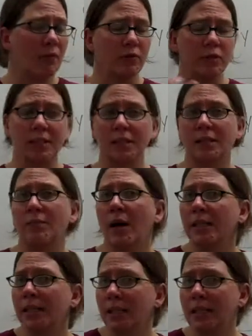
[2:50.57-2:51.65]
for 6
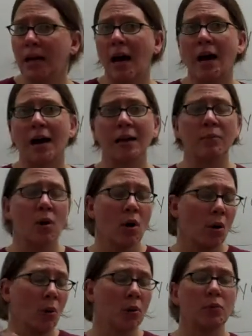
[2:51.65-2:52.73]
months at a time,
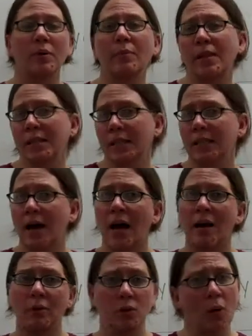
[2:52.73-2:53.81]
or 3 months at a
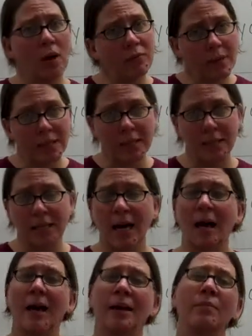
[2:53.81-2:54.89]
time, or 12 months at a
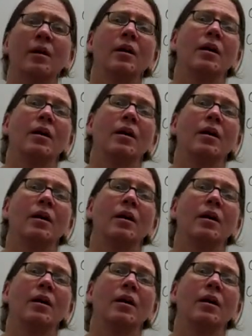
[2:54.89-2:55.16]
time.